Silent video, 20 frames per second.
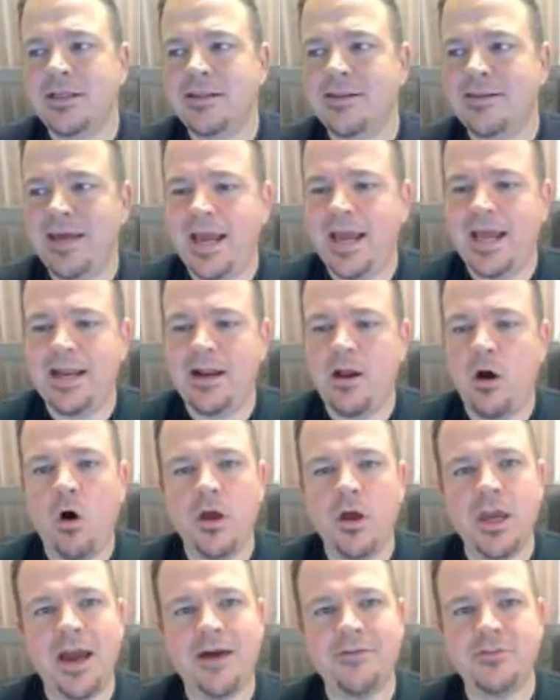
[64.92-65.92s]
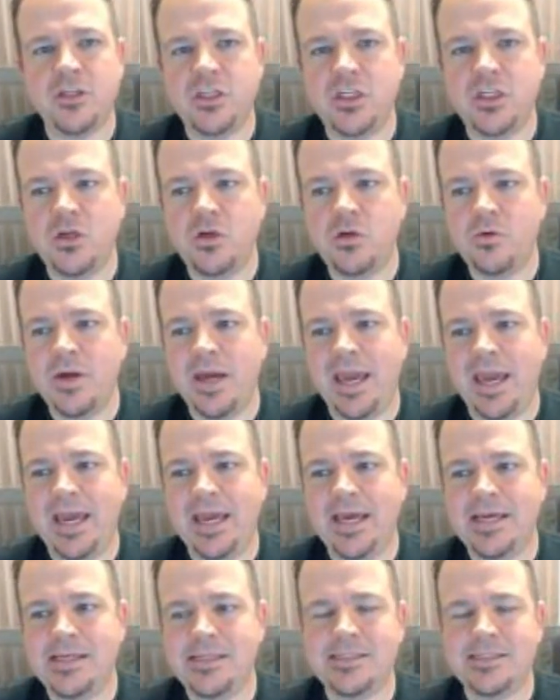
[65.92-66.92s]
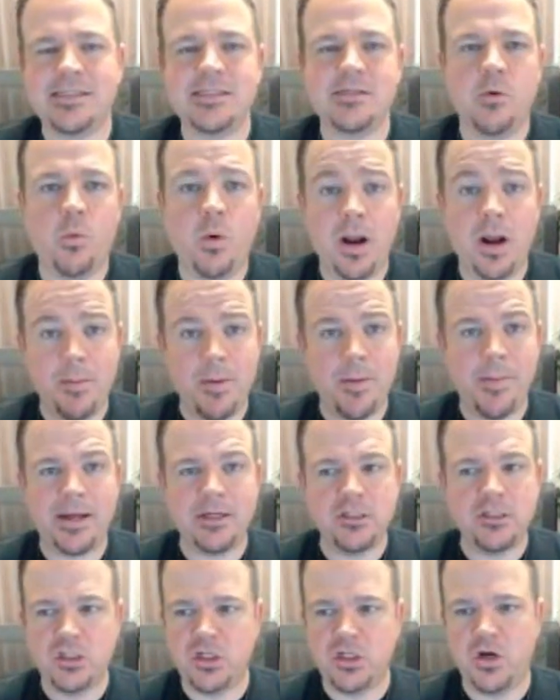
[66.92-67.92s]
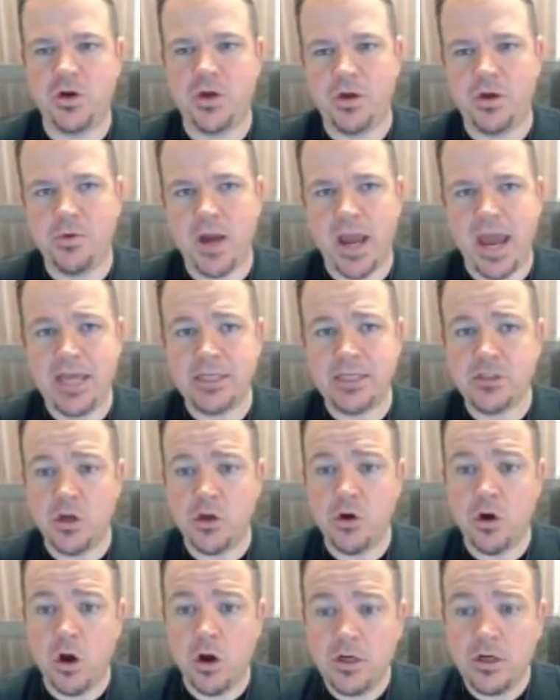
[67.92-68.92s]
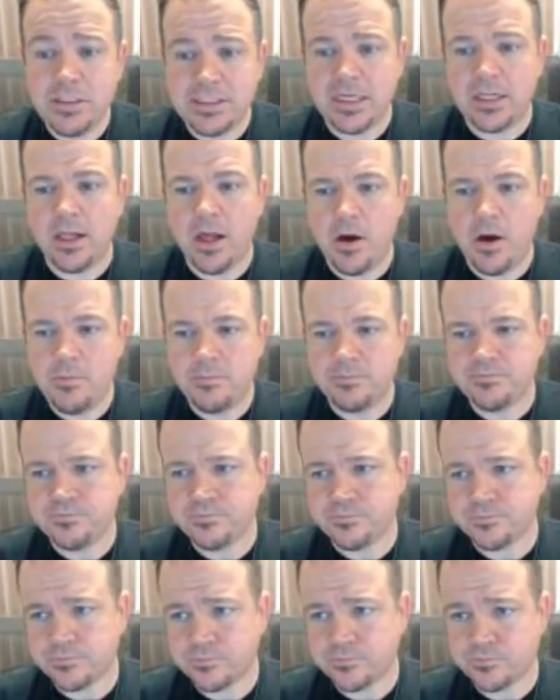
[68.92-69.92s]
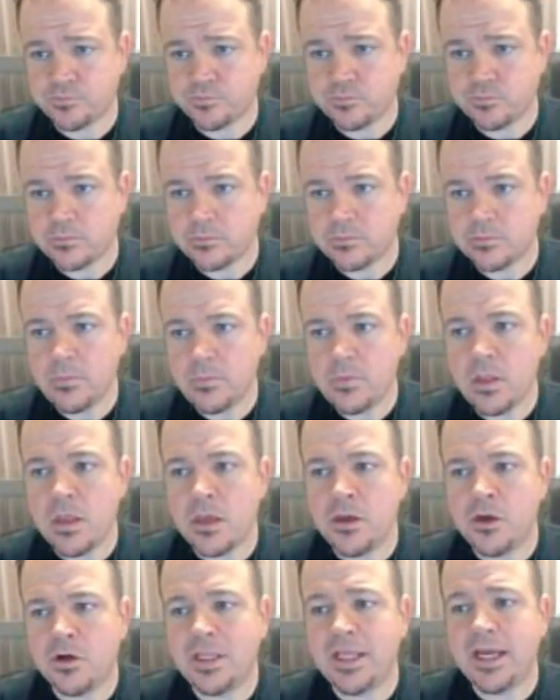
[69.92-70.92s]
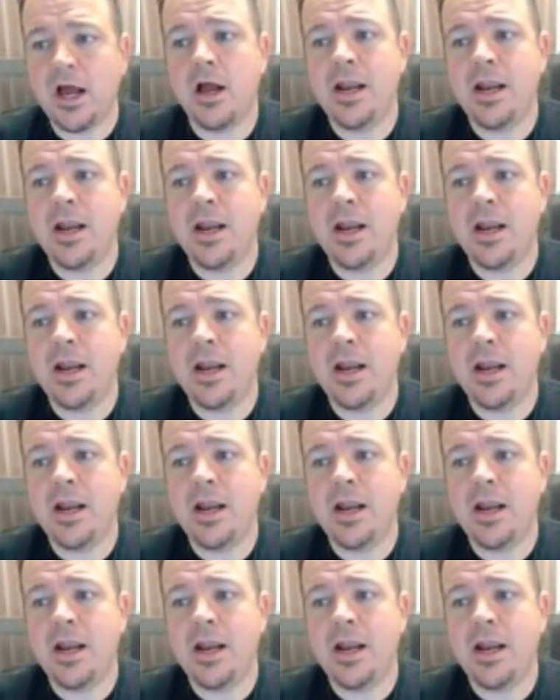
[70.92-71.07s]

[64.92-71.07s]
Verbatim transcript: then all you have to do is what I'm about to show you, okay? So you'll go to Zillow, you'll click